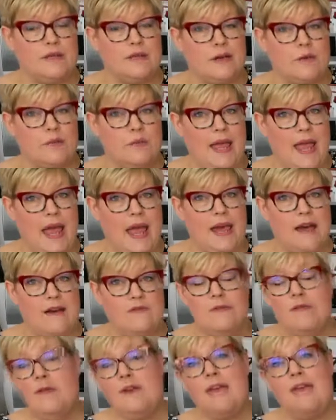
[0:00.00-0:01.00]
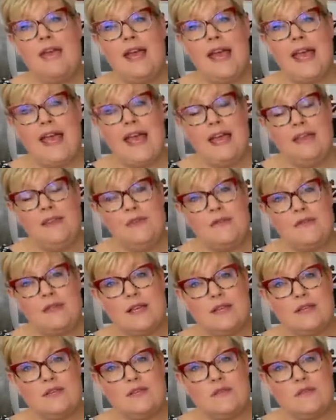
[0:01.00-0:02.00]
that we have and those
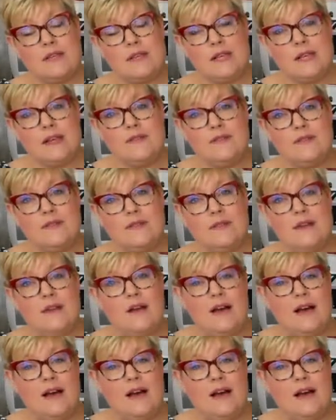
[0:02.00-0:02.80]
extra gifts.